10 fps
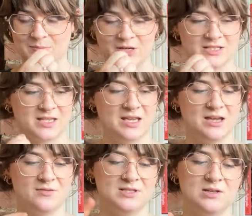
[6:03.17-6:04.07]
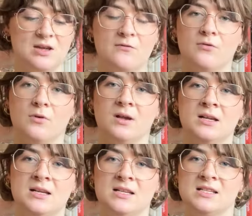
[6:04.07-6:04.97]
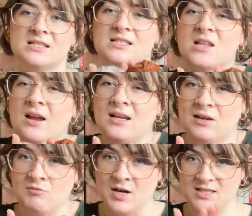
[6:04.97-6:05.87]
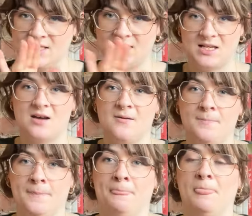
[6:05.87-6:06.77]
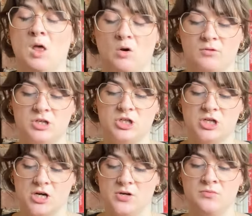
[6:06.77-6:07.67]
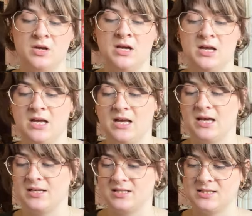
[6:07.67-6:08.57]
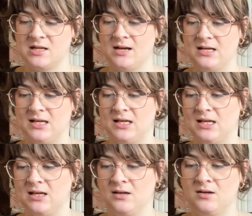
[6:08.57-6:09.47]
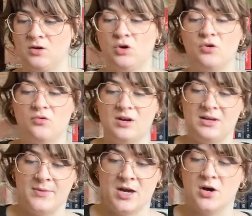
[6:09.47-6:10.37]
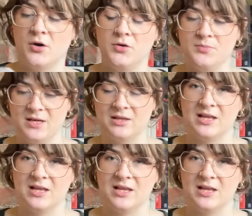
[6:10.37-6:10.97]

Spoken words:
because I think I was looking for a slightly rustier orange tone and a slightly creamier oatmeal.